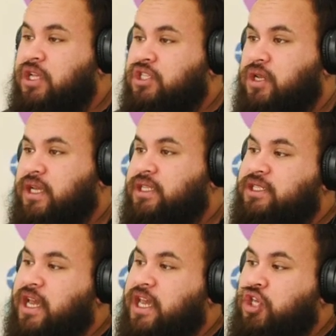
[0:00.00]
So let's
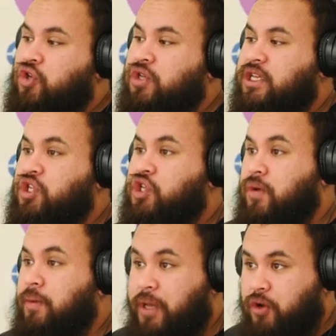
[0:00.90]
say you did do
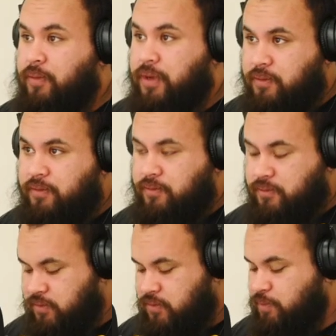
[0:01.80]
a pyramid
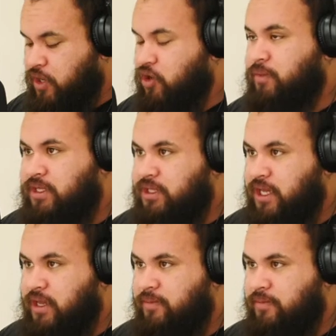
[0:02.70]

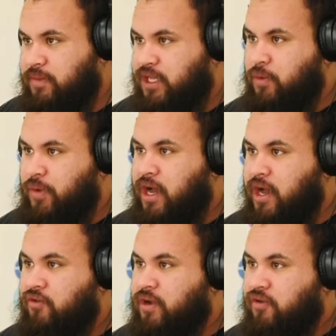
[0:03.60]
scheme, so you went
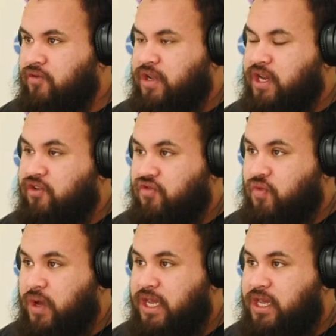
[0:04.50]
100, 110,
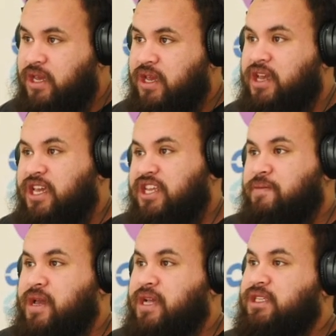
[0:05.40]
120, hit your
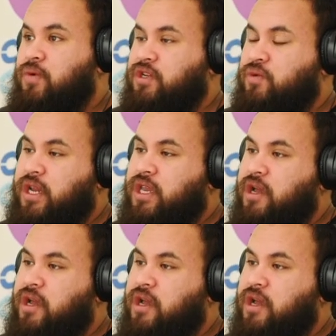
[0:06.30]
max at 120.